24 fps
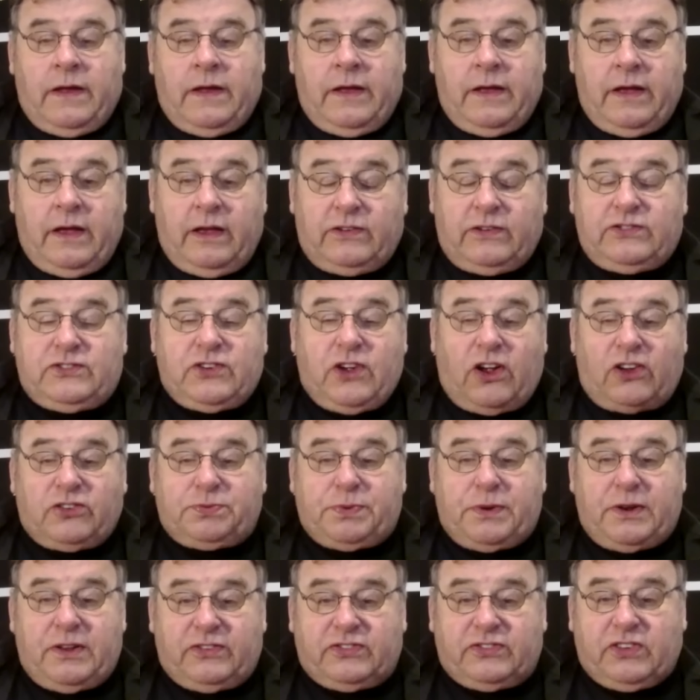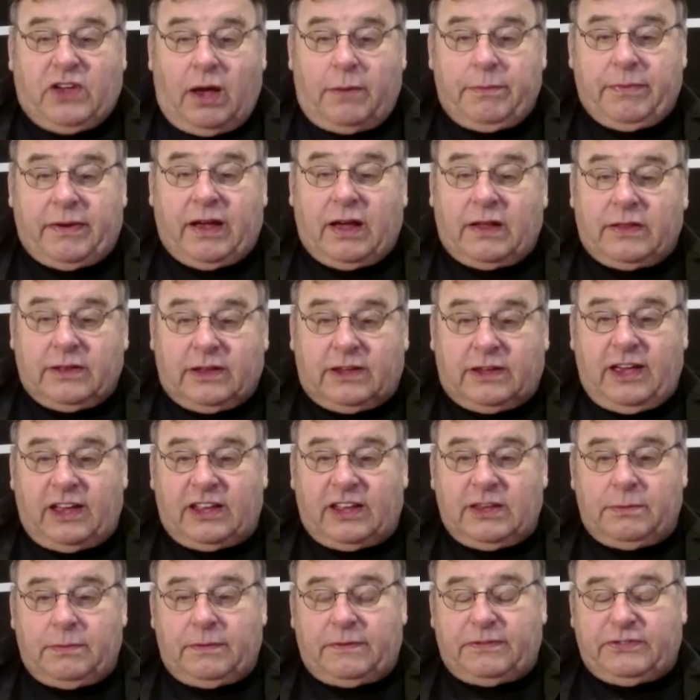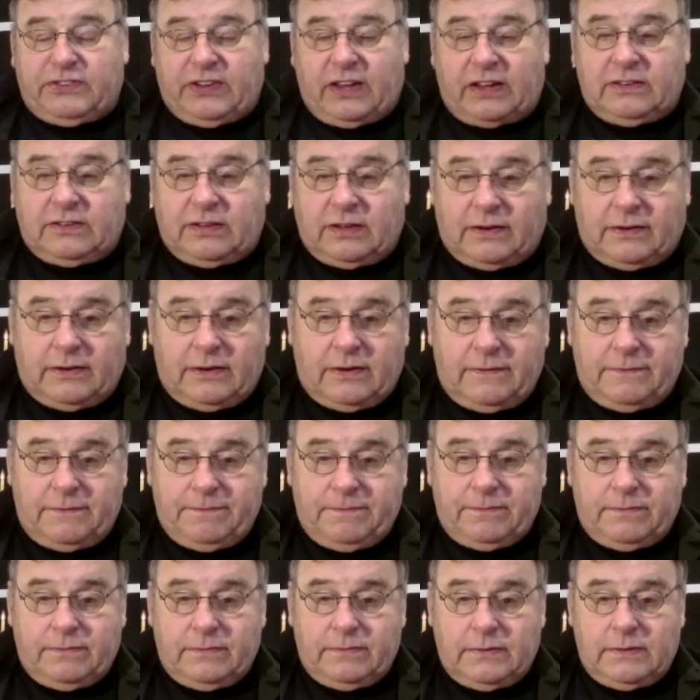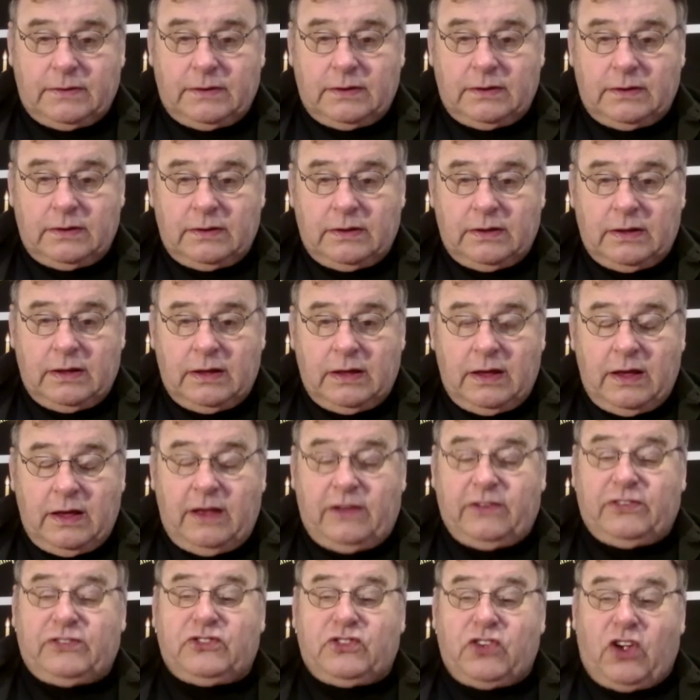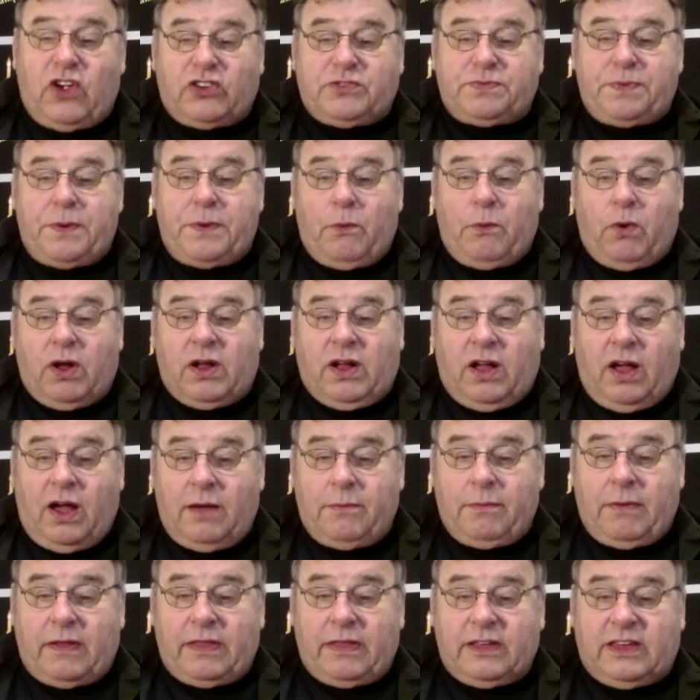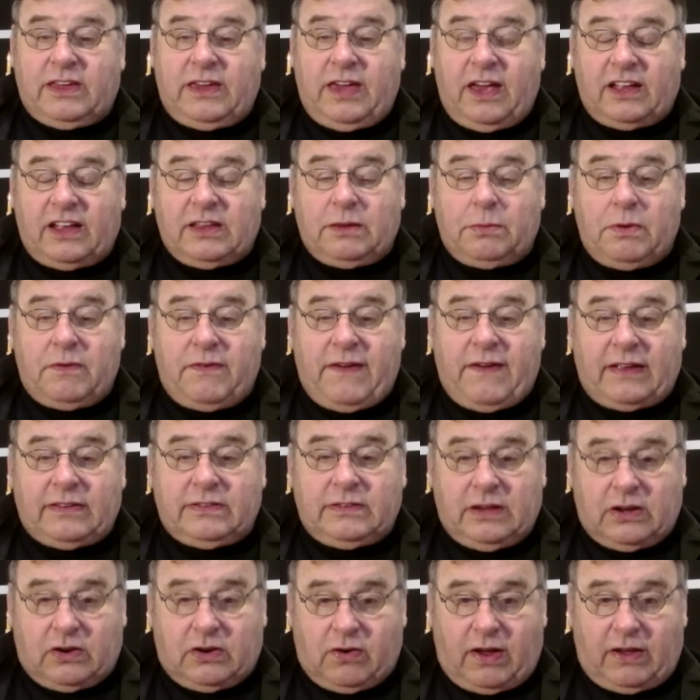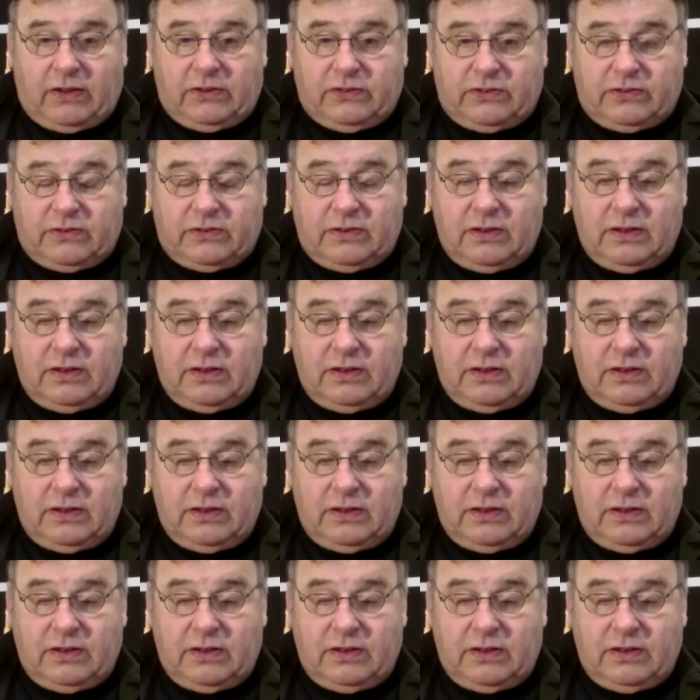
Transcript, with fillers: His judgment is coming on the kingdom of Satan. His judgment will come on the kingdom of Antichrist.